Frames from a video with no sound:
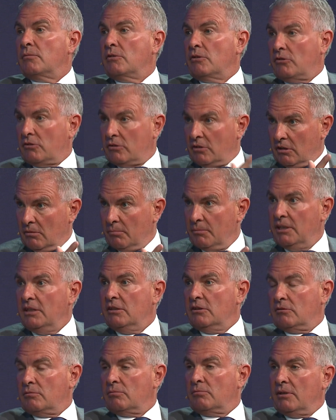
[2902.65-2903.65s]
Still
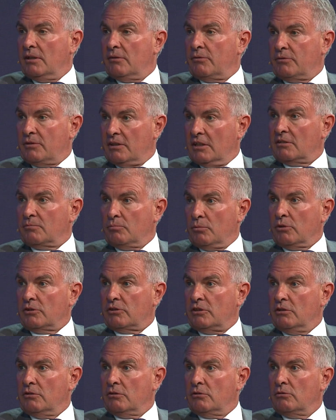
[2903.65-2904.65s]
means there's more
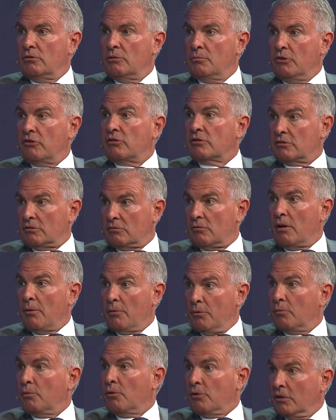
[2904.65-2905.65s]
CO2 emissions around
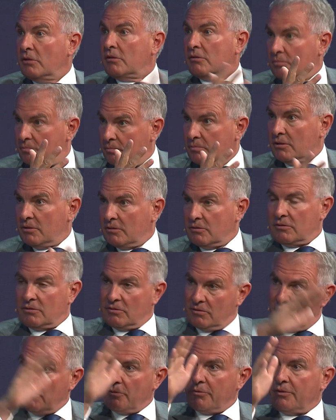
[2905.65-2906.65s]
the world, because
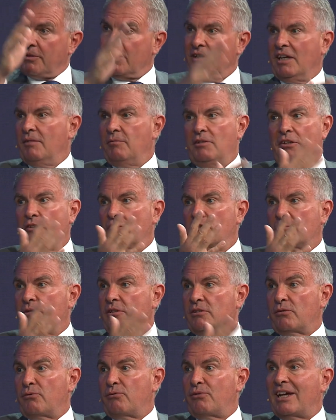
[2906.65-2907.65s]
aviation is one
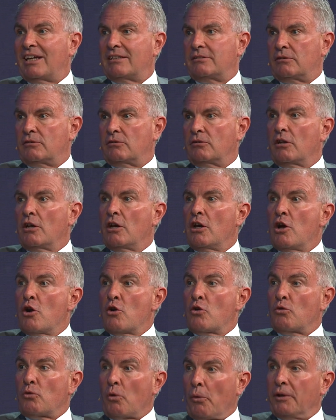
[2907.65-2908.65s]
of the fastest
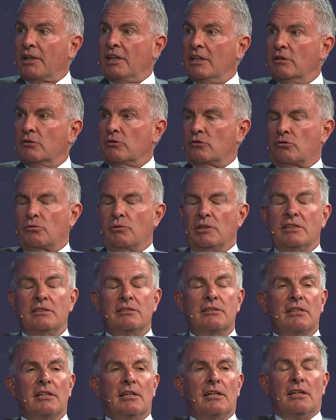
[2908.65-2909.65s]
growing
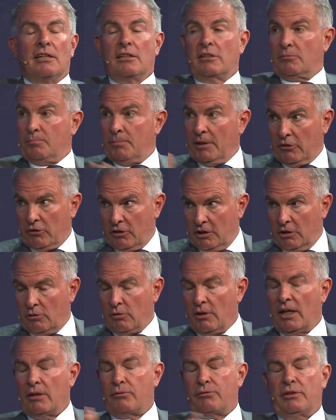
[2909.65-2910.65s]
industries, especially
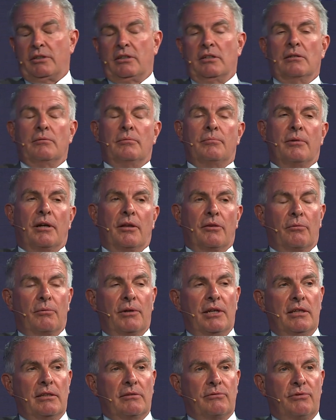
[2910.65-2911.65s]
to Africa, by the
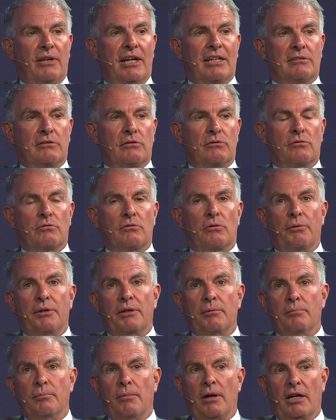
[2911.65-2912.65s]
way. The fastest
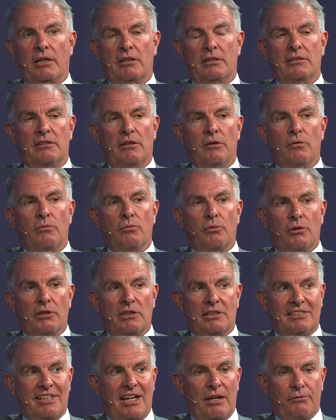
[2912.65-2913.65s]
growing market in the
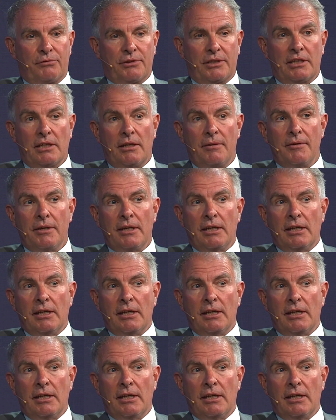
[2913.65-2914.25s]
world is Africa.